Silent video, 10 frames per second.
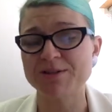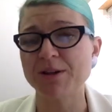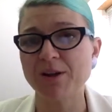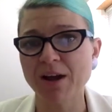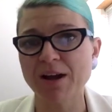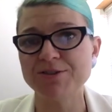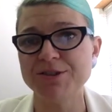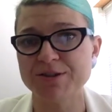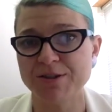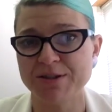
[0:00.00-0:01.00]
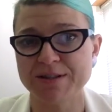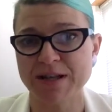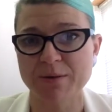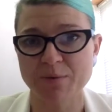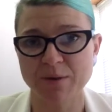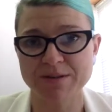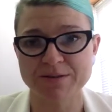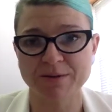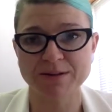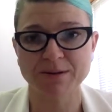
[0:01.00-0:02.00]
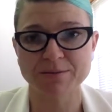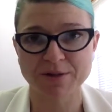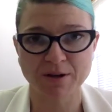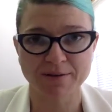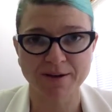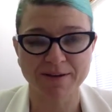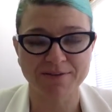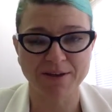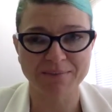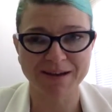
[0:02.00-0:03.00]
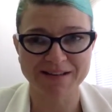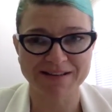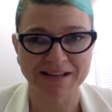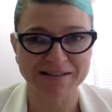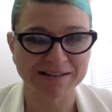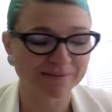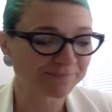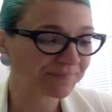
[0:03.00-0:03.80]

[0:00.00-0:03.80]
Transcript: So you can't just do the same quiz 3 times over, if that makes sense.